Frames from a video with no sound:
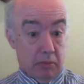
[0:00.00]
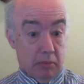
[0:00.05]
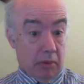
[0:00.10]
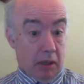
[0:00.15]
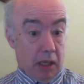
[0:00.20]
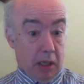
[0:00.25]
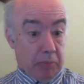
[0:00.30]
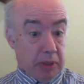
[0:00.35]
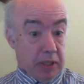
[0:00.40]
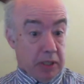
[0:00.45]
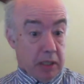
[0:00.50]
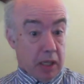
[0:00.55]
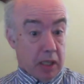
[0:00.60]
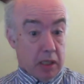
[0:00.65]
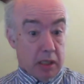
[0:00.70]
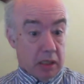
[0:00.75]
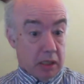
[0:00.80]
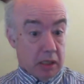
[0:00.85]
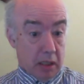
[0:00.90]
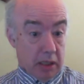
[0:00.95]
Happy
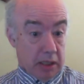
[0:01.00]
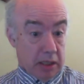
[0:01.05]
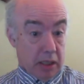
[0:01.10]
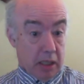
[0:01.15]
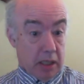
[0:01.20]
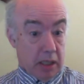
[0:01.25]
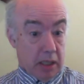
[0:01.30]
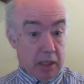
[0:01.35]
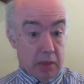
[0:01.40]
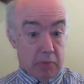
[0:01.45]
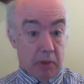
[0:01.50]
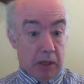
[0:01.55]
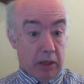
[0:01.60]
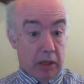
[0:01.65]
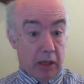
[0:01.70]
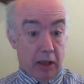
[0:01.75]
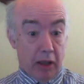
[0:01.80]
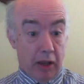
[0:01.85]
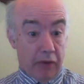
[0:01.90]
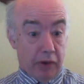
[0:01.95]
days. I take his
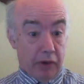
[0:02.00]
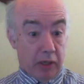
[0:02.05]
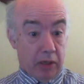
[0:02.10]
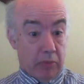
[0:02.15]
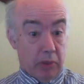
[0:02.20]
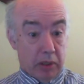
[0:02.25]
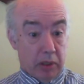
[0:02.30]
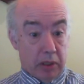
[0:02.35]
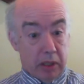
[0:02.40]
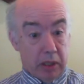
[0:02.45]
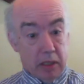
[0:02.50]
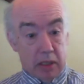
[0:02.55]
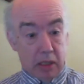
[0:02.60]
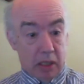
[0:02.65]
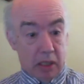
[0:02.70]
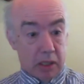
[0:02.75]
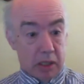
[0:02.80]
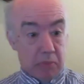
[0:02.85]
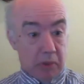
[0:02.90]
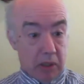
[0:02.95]
money if I'm right. He
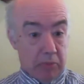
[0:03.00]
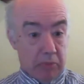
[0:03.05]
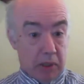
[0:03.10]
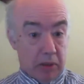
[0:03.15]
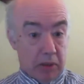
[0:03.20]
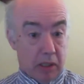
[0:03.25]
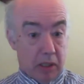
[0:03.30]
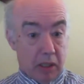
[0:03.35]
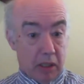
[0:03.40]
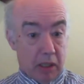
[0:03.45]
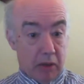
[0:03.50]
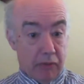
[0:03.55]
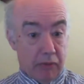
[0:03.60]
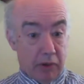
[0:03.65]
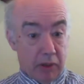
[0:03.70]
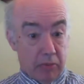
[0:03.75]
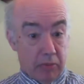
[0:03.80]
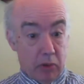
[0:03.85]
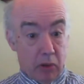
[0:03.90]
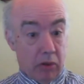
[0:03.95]
takes my money if
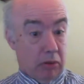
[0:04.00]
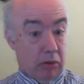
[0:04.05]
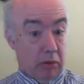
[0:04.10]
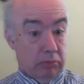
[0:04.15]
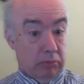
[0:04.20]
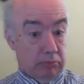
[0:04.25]
I'm wrong.